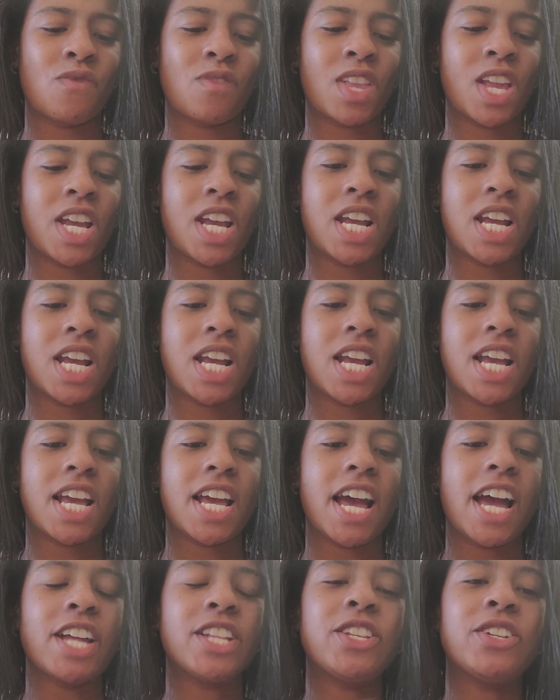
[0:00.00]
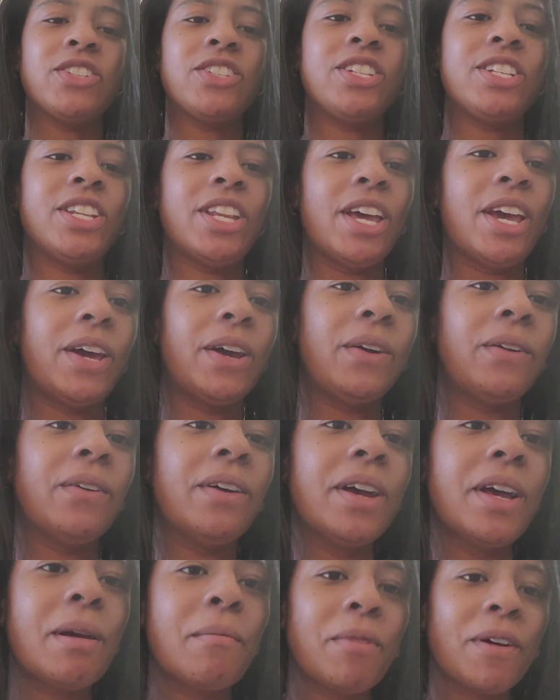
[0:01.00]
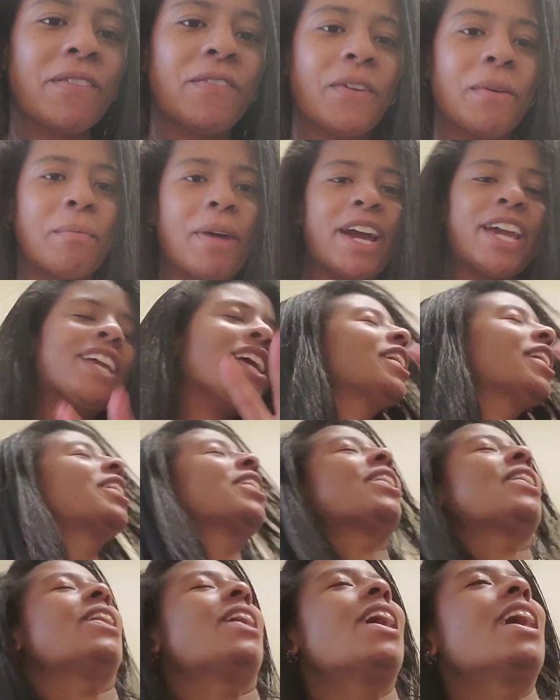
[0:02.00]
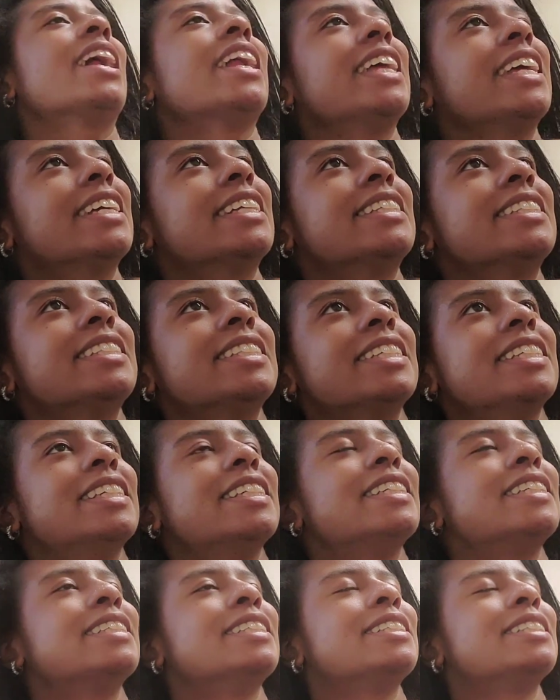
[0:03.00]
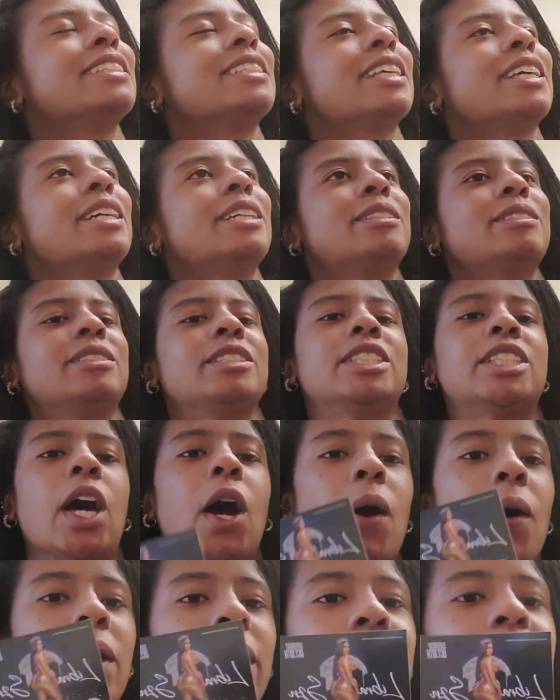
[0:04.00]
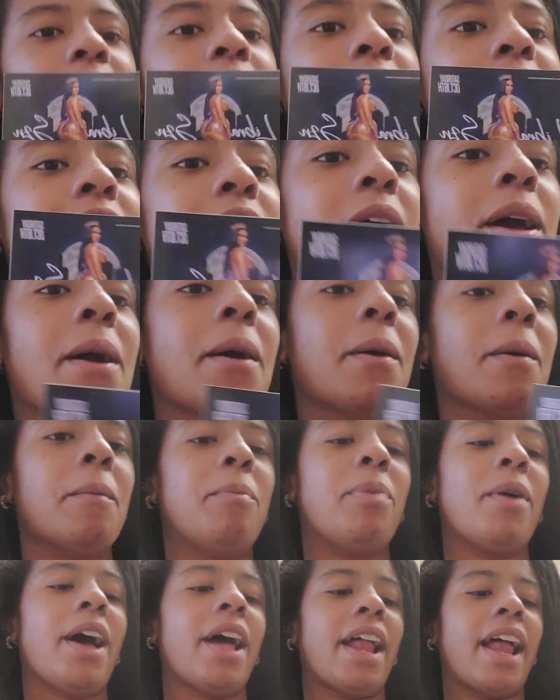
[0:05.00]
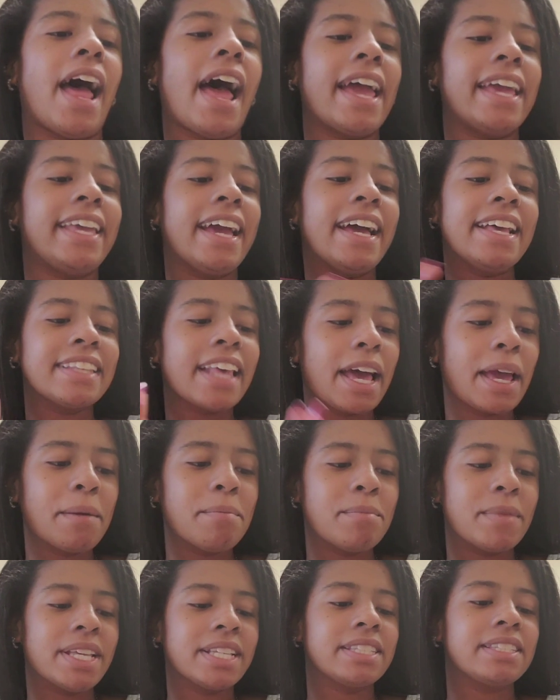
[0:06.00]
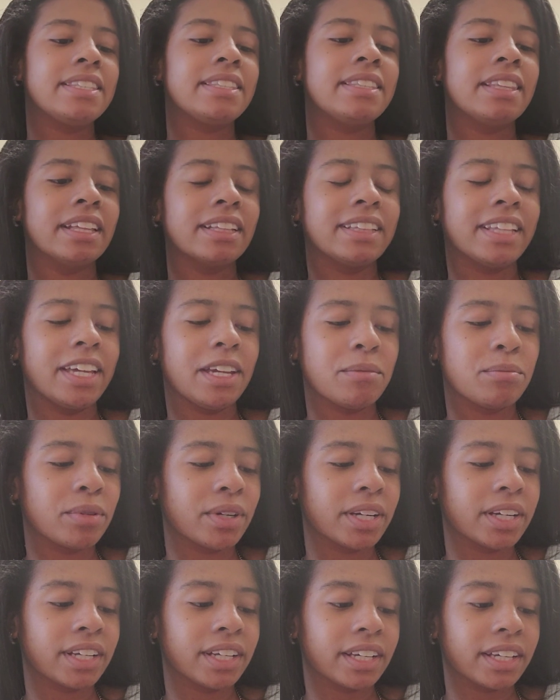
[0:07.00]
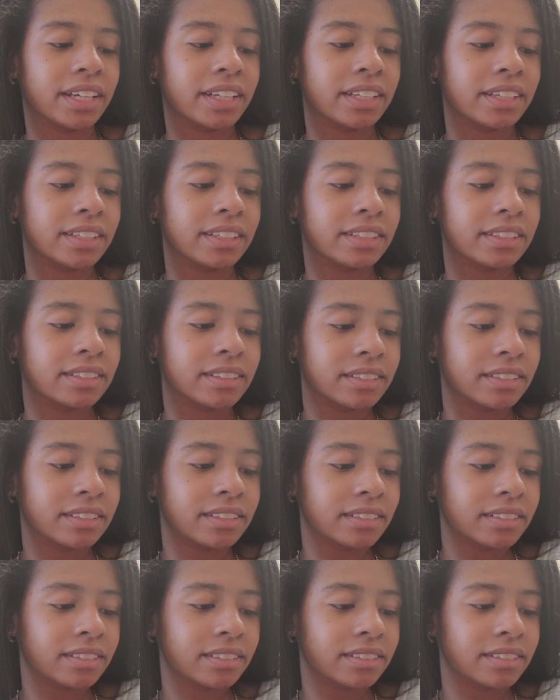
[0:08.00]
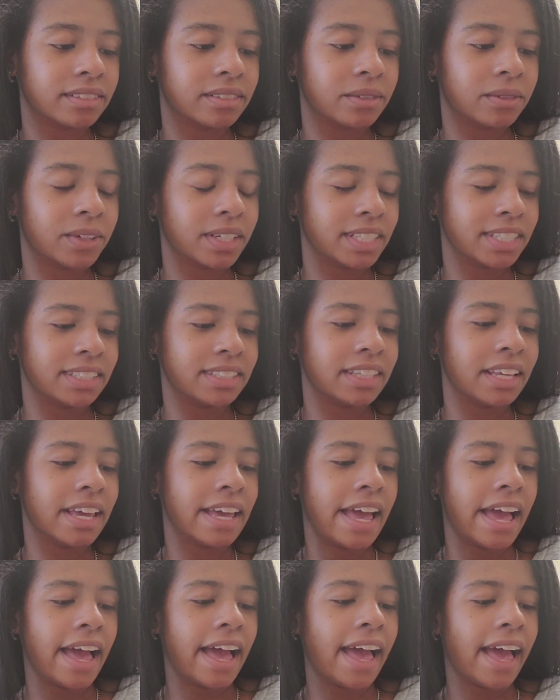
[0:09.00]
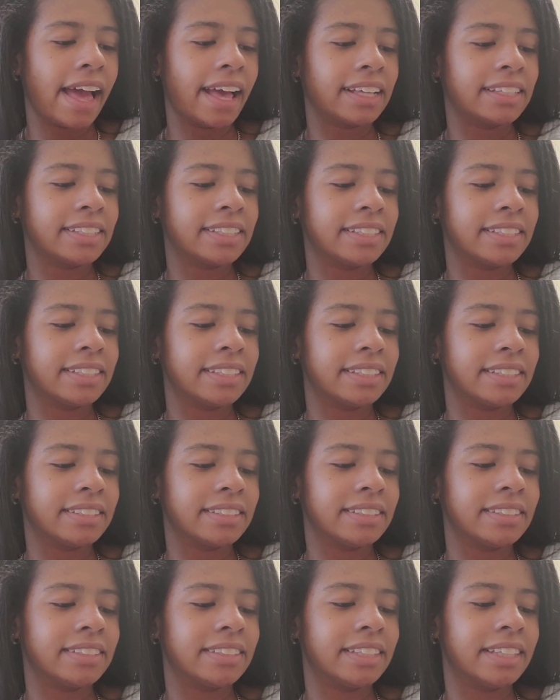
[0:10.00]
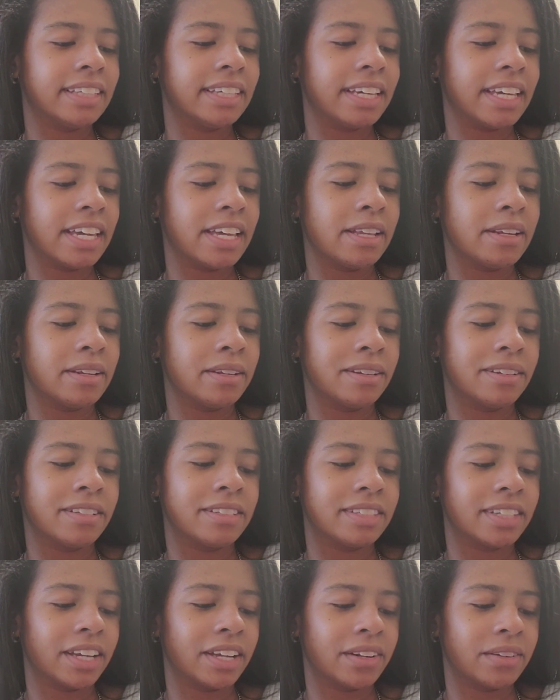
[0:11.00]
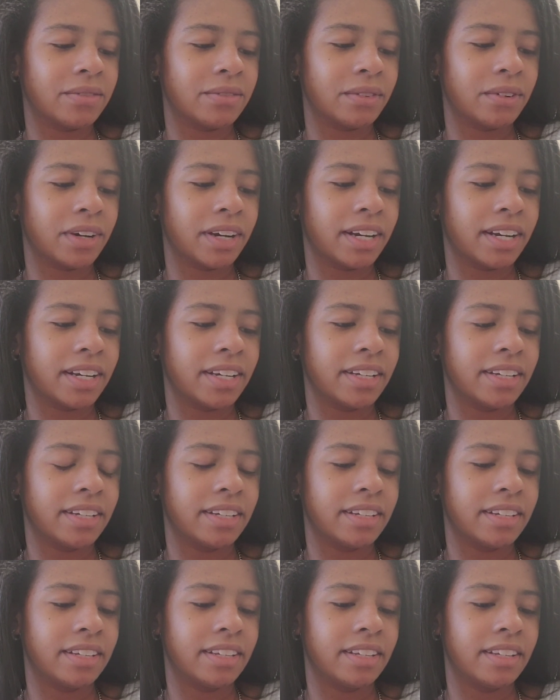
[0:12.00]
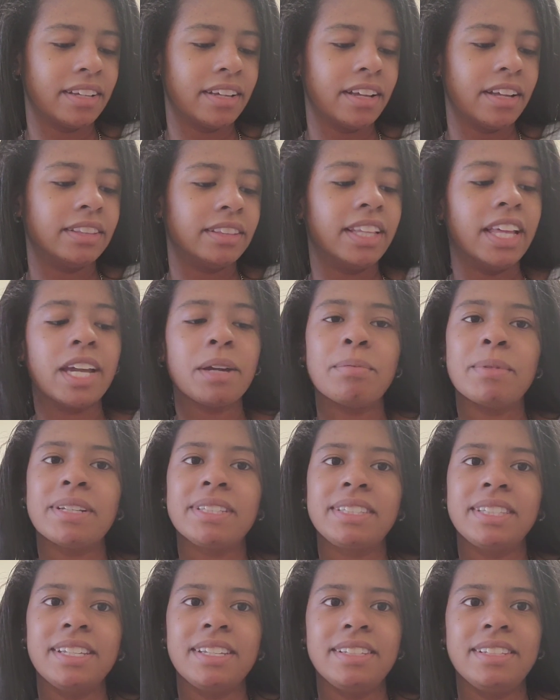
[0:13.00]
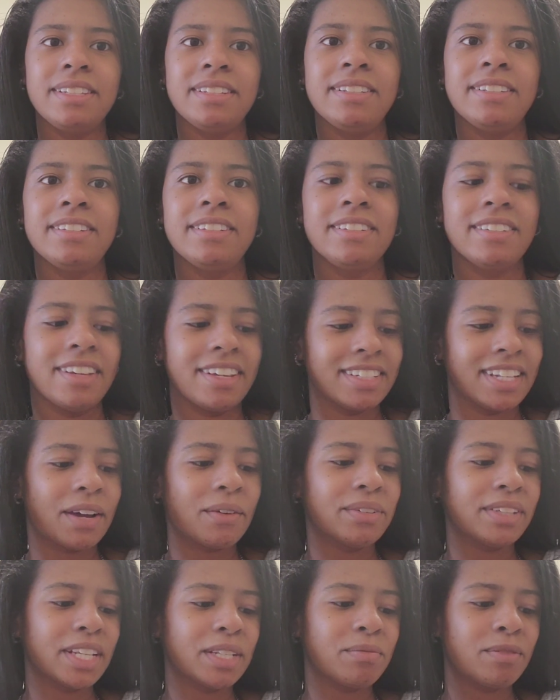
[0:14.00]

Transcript: I didn't know, but for my younger audiences, sorry, but I guess I missed the Libra. Was SZN stand for Libra season? Is that what that's supposed to be?